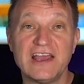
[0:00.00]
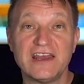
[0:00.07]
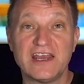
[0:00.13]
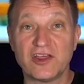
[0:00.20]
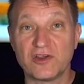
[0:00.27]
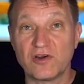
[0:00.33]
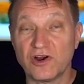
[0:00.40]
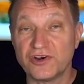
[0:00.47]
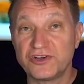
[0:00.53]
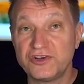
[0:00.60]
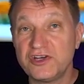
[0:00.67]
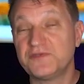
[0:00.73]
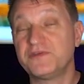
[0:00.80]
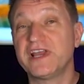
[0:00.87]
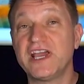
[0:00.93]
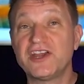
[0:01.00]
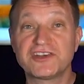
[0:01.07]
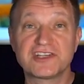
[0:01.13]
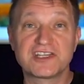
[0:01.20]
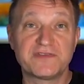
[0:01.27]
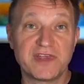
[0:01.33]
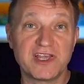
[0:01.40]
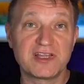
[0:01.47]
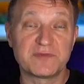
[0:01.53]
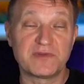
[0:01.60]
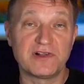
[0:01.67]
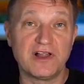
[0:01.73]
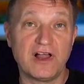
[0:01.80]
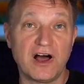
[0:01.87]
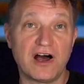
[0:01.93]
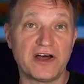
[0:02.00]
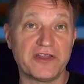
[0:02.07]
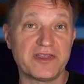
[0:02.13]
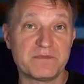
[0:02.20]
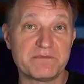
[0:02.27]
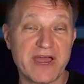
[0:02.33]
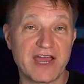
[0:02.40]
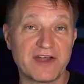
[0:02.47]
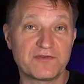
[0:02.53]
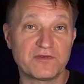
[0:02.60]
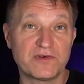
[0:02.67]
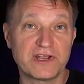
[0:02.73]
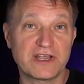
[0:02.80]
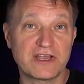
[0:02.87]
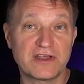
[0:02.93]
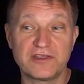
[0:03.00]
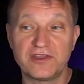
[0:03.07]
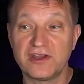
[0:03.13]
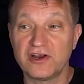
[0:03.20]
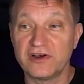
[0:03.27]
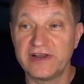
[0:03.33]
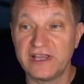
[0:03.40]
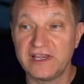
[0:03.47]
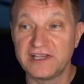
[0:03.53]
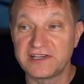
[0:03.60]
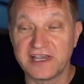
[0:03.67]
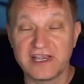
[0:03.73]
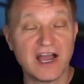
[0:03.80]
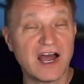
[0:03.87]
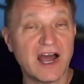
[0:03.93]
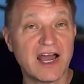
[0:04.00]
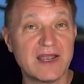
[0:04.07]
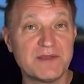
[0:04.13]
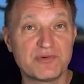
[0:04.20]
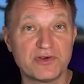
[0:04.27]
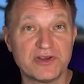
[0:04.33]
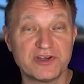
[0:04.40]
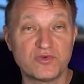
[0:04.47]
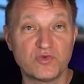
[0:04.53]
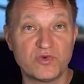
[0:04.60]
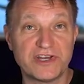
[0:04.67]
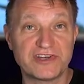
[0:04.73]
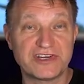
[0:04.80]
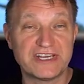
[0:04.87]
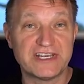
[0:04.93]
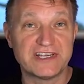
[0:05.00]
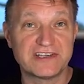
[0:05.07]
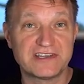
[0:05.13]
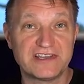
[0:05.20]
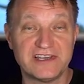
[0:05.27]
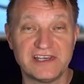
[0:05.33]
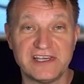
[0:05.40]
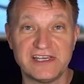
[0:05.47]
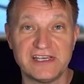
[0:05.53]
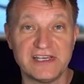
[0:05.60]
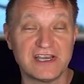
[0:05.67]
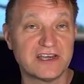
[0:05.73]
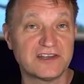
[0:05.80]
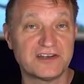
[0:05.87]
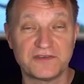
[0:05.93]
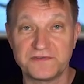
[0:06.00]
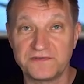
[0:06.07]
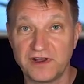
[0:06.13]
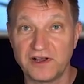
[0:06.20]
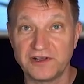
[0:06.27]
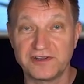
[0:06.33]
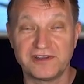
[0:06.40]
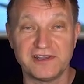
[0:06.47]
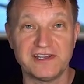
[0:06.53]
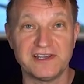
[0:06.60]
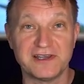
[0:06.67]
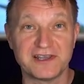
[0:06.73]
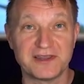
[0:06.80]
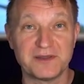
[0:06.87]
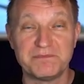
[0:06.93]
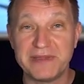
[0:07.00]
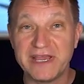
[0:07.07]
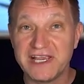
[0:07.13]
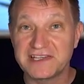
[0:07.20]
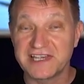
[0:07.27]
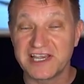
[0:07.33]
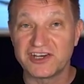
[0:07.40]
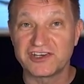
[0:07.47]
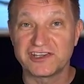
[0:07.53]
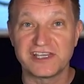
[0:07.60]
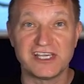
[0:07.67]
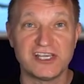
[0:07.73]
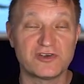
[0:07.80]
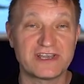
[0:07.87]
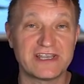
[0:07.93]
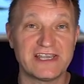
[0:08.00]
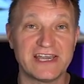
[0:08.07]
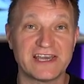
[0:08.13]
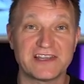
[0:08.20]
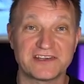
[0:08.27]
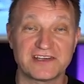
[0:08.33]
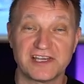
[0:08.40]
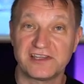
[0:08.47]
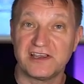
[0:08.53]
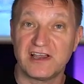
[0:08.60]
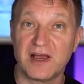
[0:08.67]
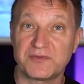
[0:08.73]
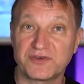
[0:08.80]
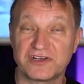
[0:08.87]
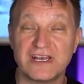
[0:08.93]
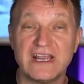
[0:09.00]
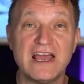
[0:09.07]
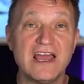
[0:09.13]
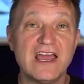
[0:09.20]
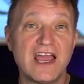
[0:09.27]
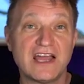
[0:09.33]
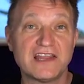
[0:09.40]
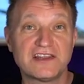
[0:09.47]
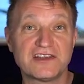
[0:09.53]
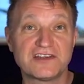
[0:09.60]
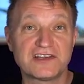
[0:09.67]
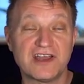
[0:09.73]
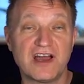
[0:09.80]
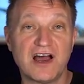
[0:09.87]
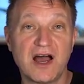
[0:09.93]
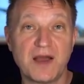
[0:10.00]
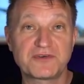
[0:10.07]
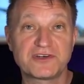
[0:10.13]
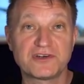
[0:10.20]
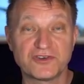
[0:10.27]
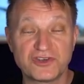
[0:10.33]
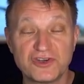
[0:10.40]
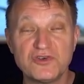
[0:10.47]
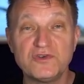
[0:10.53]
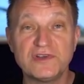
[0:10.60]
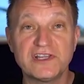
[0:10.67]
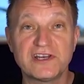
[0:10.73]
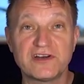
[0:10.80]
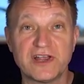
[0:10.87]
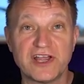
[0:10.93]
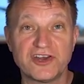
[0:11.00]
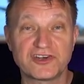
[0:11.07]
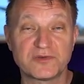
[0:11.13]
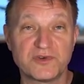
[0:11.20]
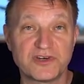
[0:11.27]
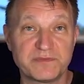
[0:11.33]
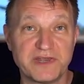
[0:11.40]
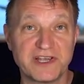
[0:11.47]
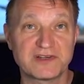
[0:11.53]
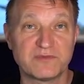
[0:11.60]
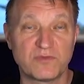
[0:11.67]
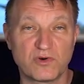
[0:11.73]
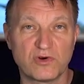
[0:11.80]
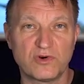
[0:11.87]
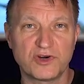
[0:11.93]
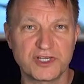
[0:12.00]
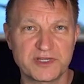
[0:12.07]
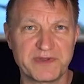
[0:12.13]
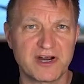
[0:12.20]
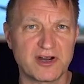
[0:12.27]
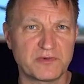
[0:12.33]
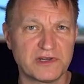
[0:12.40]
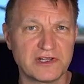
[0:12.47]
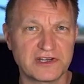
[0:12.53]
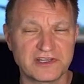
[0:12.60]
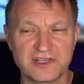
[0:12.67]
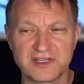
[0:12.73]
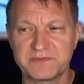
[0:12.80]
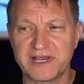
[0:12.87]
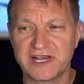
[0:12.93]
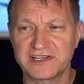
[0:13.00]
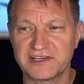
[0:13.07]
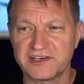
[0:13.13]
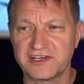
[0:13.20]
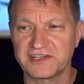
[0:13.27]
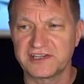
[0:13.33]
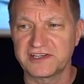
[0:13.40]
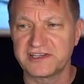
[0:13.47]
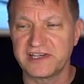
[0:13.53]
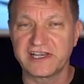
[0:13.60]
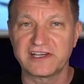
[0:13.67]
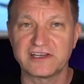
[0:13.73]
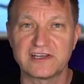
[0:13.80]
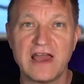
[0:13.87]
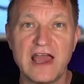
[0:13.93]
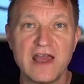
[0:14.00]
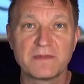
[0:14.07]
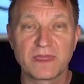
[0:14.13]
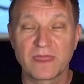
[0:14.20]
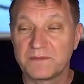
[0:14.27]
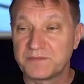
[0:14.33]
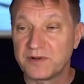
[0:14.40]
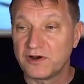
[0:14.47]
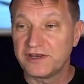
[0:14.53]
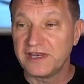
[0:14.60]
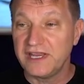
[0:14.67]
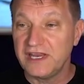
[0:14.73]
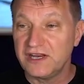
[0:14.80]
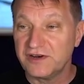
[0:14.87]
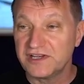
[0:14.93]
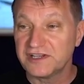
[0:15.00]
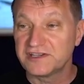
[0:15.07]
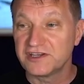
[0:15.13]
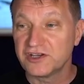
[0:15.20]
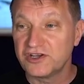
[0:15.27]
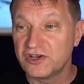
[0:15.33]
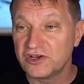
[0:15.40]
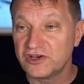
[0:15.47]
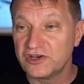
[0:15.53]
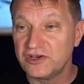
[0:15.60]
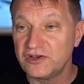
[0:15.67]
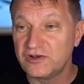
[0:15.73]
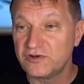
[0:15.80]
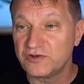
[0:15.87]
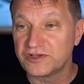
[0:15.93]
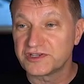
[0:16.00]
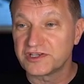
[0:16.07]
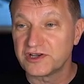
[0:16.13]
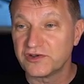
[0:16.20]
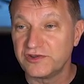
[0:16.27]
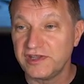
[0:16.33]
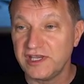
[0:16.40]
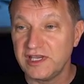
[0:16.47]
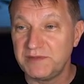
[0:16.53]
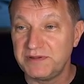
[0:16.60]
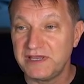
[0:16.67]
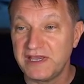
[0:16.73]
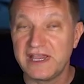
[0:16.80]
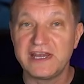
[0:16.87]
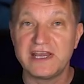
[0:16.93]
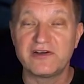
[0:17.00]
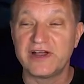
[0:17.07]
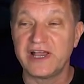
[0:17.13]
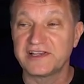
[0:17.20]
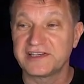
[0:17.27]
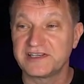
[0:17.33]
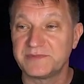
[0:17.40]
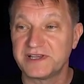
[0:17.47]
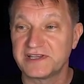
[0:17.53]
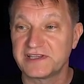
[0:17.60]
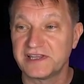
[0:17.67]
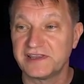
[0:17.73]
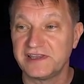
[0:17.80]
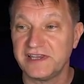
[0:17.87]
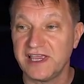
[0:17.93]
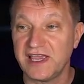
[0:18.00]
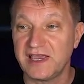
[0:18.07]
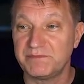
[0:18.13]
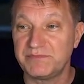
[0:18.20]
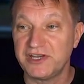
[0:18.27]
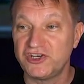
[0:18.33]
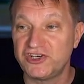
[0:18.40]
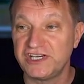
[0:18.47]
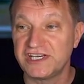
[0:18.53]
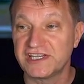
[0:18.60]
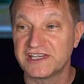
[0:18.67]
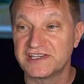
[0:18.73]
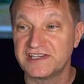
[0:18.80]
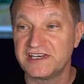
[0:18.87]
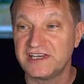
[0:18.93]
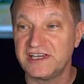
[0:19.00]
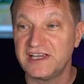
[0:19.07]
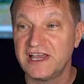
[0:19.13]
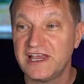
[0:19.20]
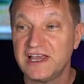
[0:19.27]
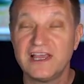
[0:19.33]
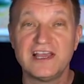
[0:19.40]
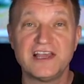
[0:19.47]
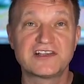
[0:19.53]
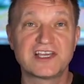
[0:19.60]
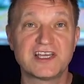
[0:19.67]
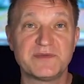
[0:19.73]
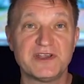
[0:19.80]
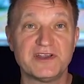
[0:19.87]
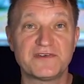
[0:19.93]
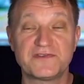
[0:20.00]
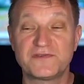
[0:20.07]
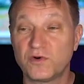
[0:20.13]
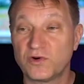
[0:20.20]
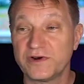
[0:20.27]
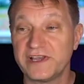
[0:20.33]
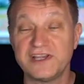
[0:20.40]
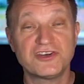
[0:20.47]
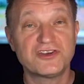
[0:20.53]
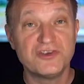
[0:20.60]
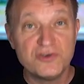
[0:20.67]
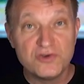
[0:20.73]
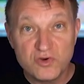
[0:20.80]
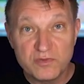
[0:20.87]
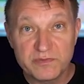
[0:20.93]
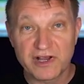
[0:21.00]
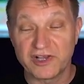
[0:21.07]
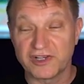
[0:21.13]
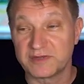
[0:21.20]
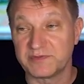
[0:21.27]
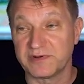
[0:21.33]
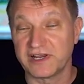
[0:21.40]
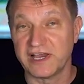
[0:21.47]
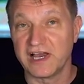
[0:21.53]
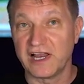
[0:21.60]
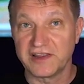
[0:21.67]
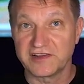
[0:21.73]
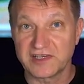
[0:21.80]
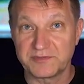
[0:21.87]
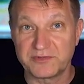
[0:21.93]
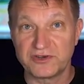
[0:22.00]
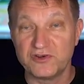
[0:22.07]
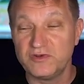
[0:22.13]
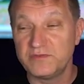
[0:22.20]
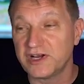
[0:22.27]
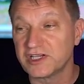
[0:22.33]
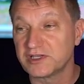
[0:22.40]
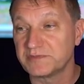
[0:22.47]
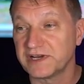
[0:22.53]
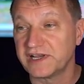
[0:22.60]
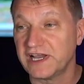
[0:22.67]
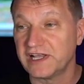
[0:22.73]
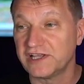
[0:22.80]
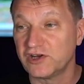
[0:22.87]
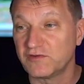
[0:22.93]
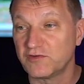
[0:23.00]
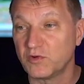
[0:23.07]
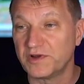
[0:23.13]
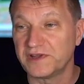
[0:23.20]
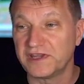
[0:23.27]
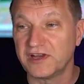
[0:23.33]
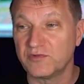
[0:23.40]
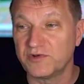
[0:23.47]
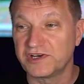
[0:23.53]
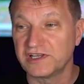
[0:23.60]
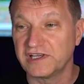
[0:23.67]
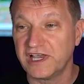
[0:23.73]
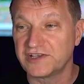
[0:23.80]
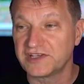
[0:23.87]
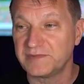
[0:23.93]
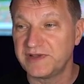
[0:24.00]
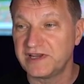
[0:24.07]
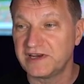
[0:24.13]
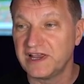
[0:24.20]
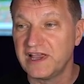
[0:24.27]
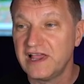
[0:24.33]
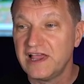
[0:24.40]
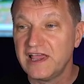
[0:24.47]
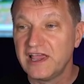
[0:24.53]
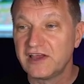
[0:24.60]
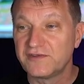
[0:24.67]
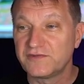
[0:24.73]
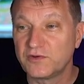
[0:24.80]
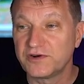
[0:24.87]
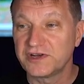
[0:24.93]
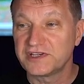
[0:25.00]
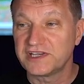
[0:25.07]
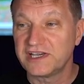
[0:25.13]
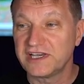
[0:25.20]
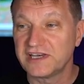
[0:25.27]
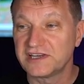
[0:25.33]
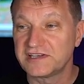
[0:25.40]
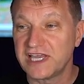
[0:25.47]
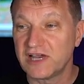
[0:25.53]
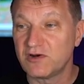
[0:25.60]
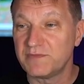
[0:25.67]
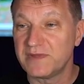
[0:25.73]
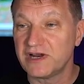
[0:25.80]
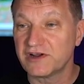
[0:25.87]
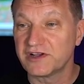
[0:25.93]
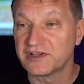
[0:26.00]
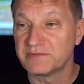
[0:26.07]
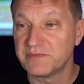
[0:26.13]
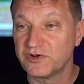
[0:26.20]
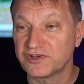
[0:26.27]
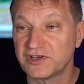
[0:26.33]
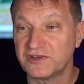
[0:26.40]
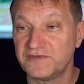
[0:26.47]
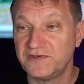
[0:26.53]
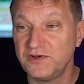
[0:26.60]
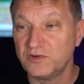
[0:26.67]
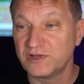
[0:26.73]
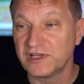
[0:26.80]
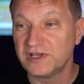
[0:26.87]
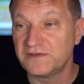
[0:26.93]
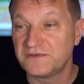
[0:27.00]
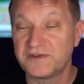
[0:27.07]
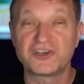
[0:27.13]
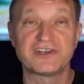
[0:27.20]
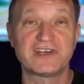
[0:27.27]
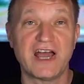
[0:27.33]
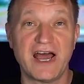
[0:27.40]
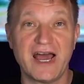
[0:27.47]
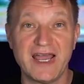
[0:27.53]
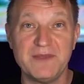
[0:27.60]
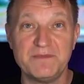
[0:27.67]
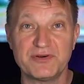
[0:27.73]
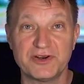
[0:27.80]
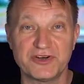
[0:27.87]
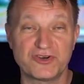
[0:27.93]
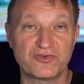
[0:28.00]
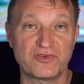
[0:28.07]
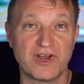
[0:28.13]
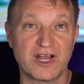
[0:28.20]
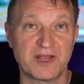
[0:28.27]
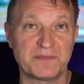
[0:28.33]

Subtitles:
Now, there are two different engines available on the Maverick. There is a hybrid, which is the default, the base engine that you can get. It's not the option. And then there's an optional 2-liter engine, which makes more horsepower. We'll look at the specs in just a second. But here is the good news. So the EPA now estimates that the MPG in the city is going to be 42 miles per gallon. It's up 2 miles per gallon over what they originally estimated. And Ford is saying it is now America's most fuel-efficient hybrid truck.